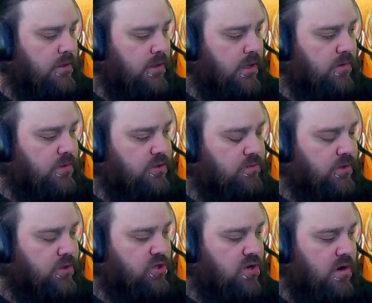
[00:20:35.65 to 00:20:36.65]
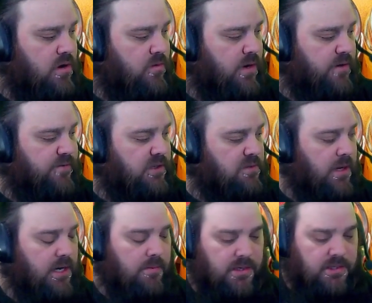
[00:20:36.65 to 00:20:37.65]
It was real strong when I first made
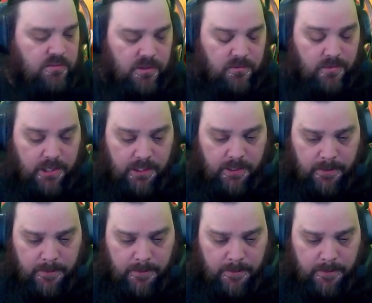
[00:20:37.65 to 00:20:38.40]
it, but it's went away.